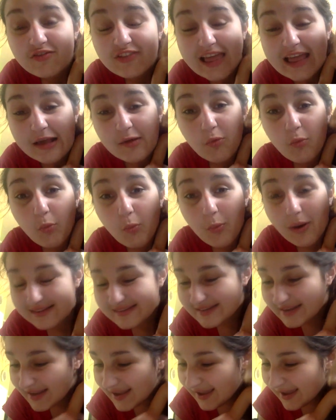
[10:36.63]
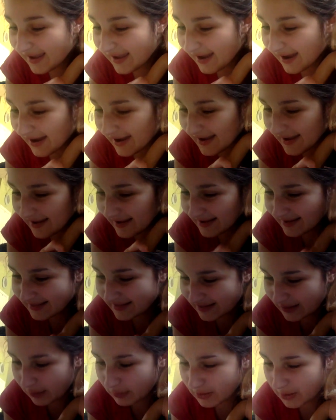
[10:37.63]
Like, what? In
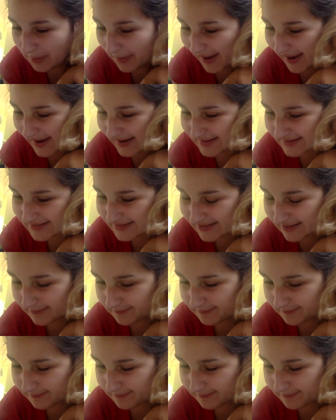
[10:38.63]
the total box.